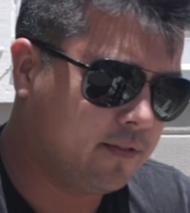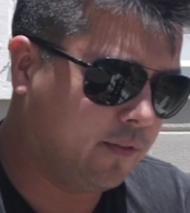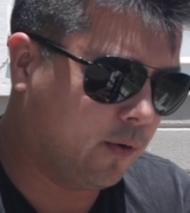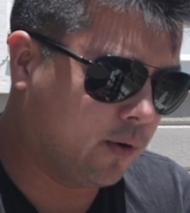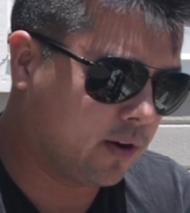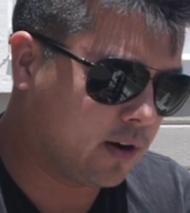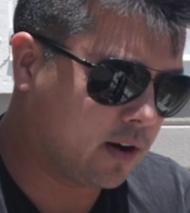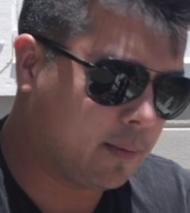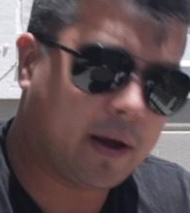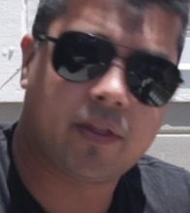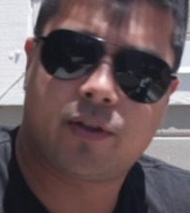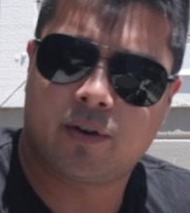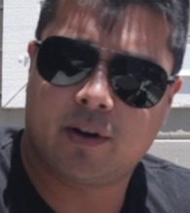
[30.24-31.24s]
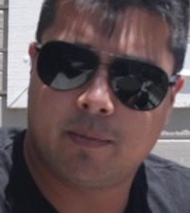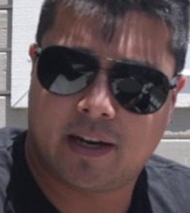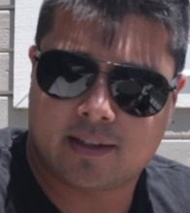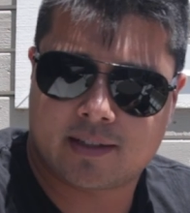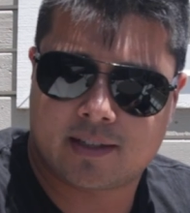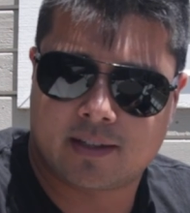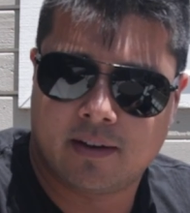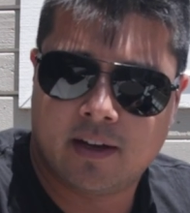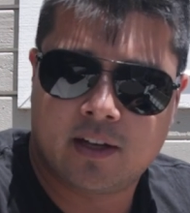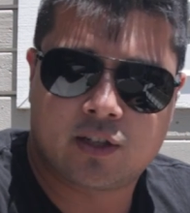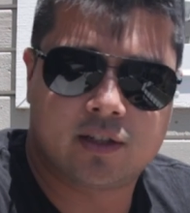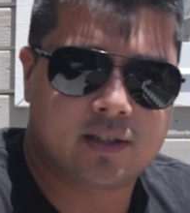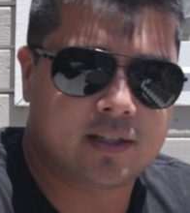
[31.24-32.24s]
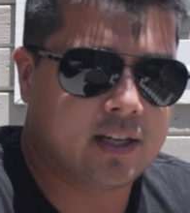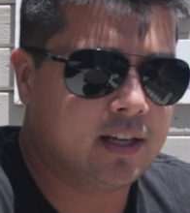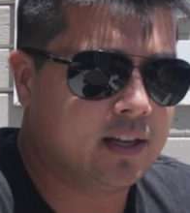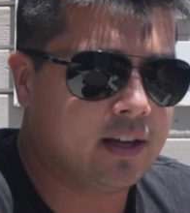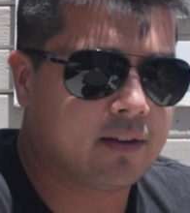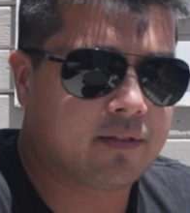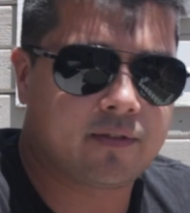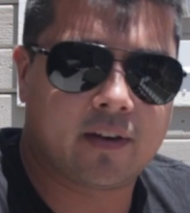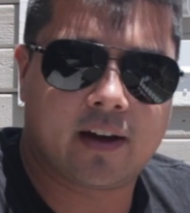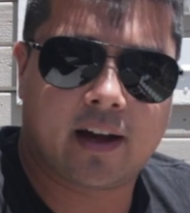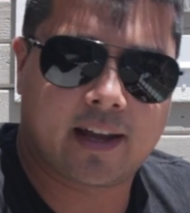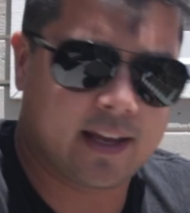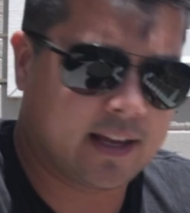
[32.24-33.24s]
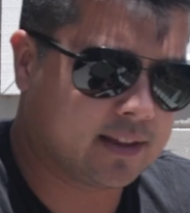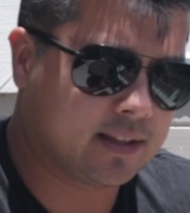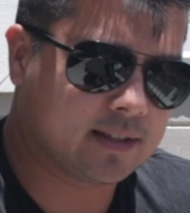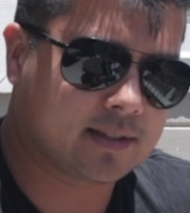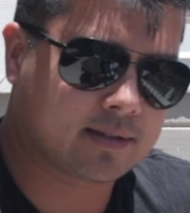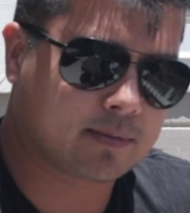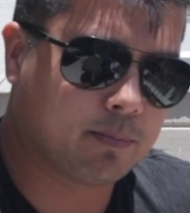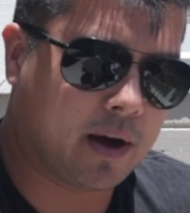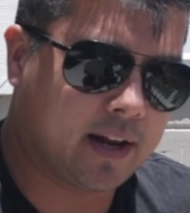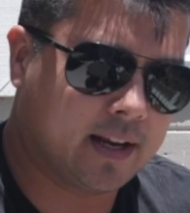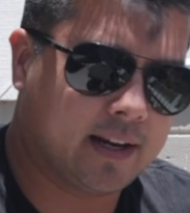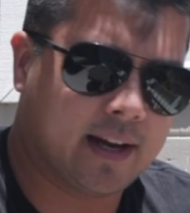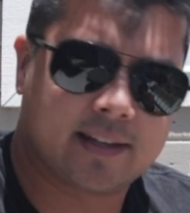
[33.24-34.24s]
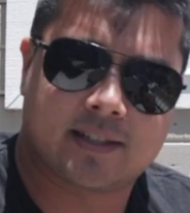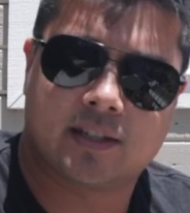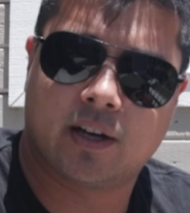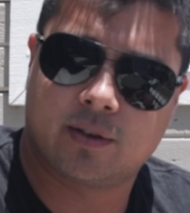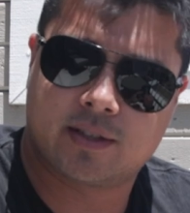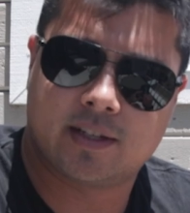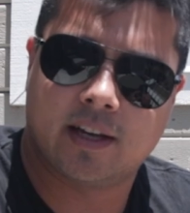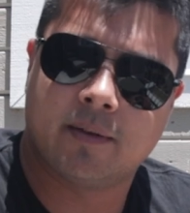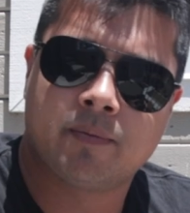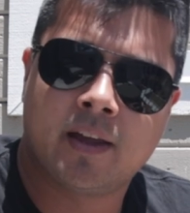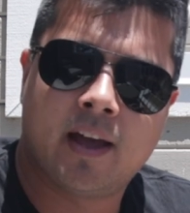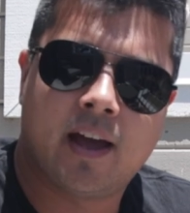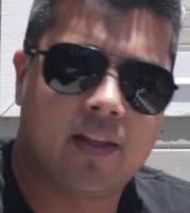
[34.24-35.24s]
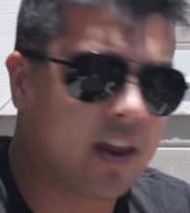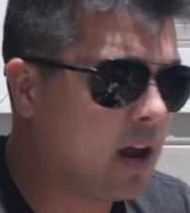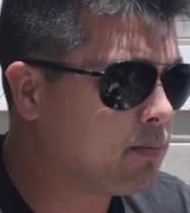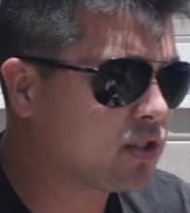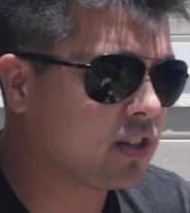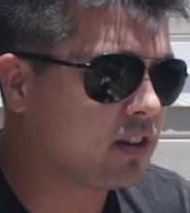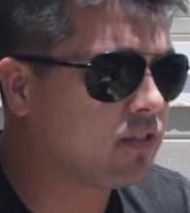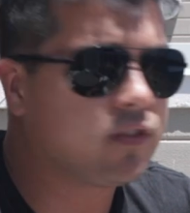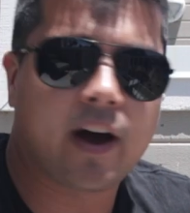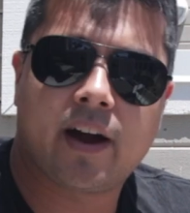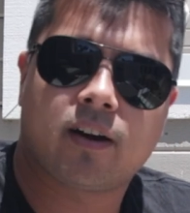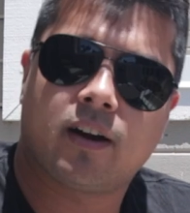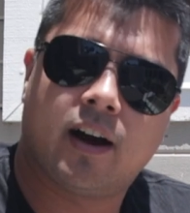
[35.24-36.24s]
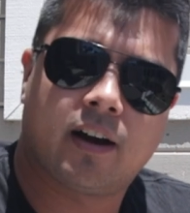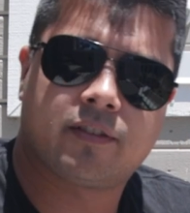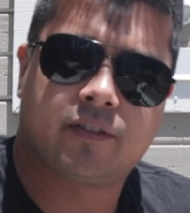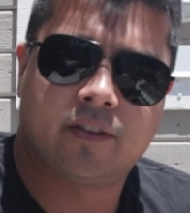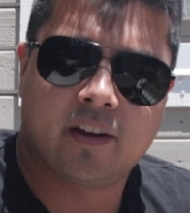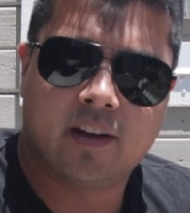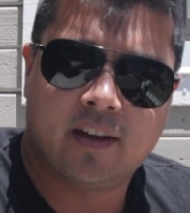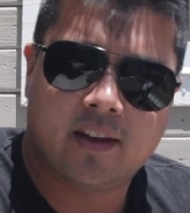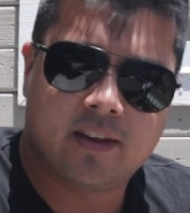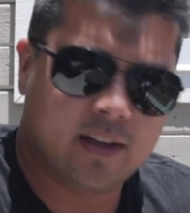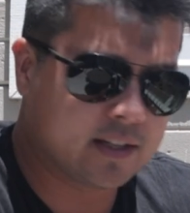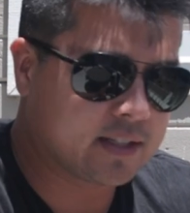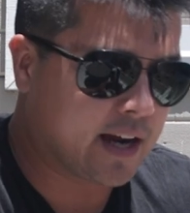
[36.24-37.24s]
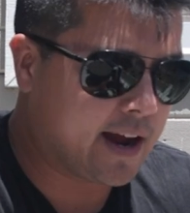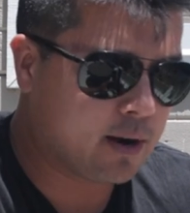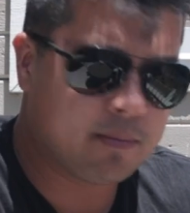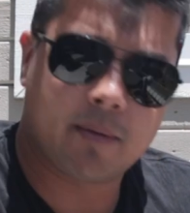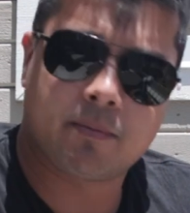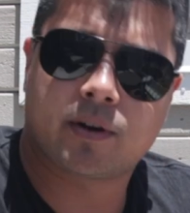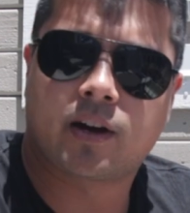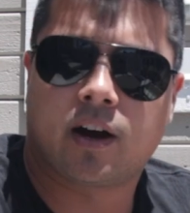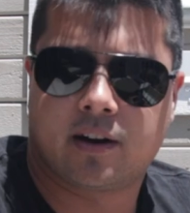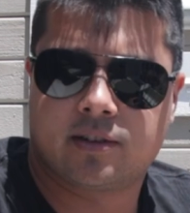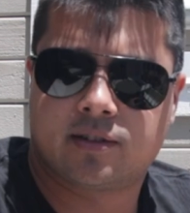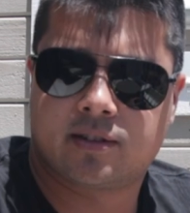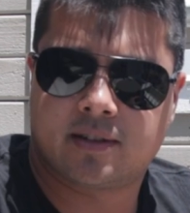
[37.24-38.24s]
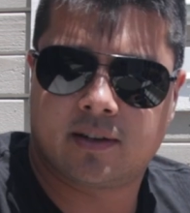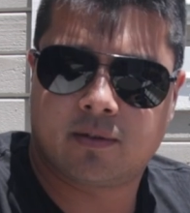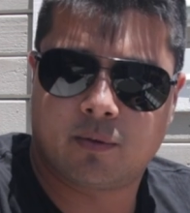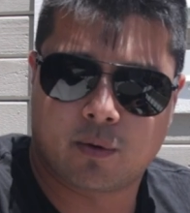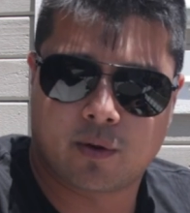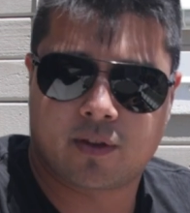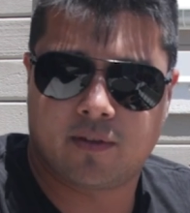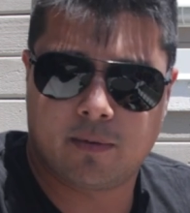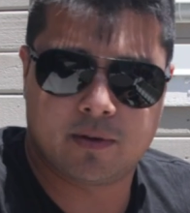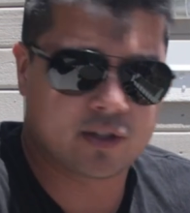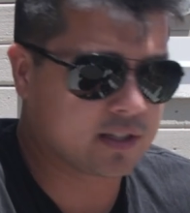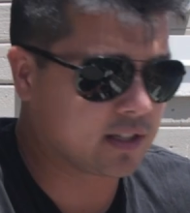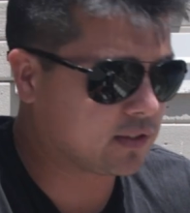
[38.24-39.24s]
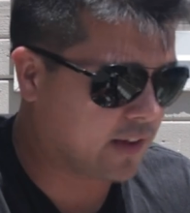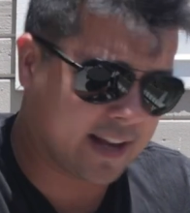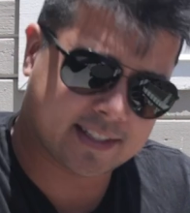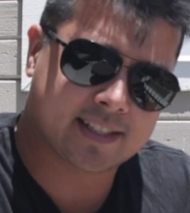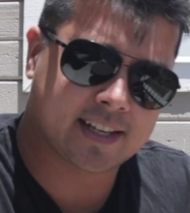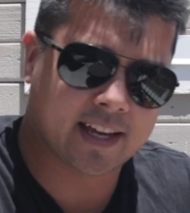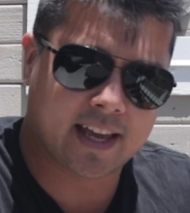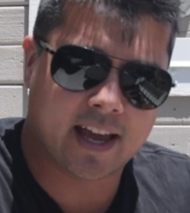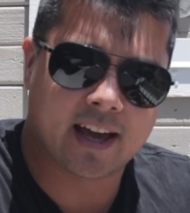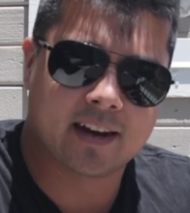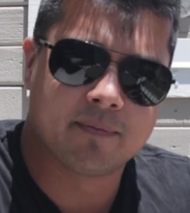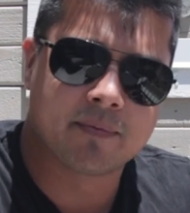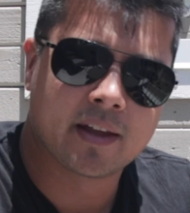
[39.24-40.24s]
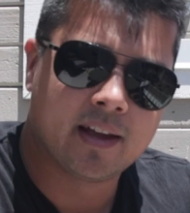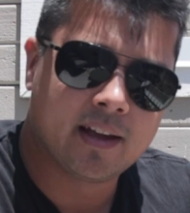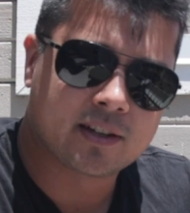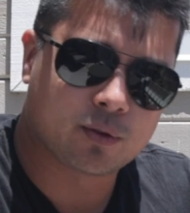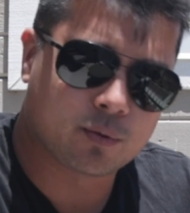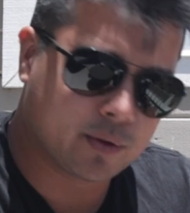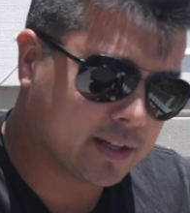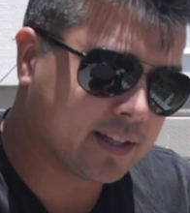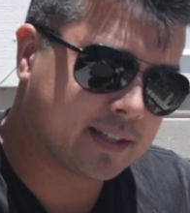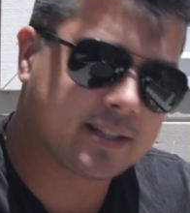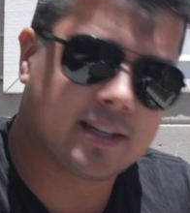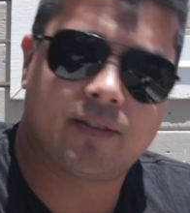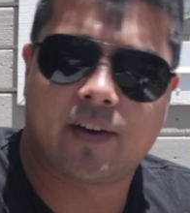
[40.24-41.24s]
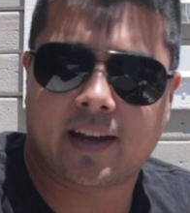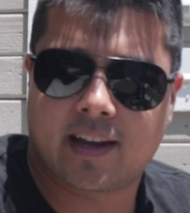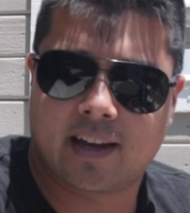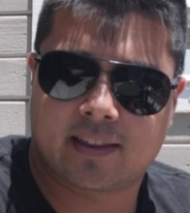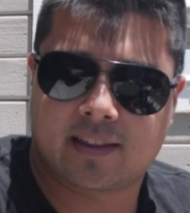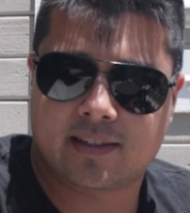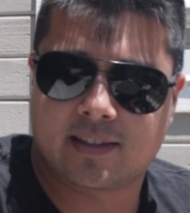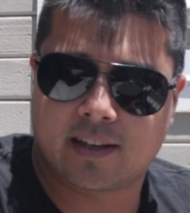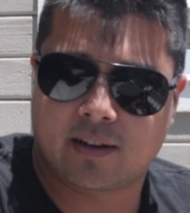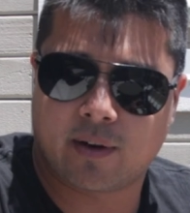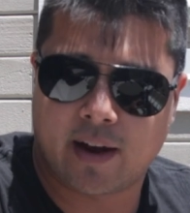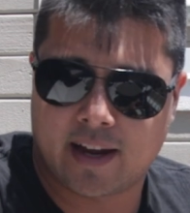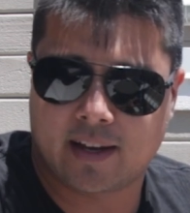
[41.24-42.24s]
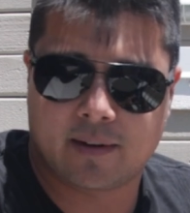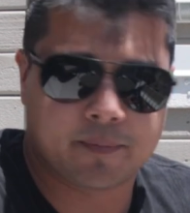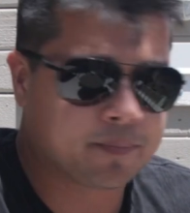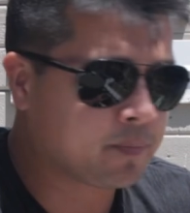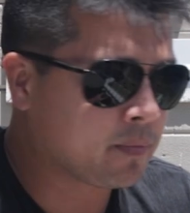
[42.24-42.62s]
for about 30 minutes to see if I can get this body nice and toasty, and then I'm just going to fire off the entire memory card's worth of images as fast as I can to really see if I can get this thing cranking.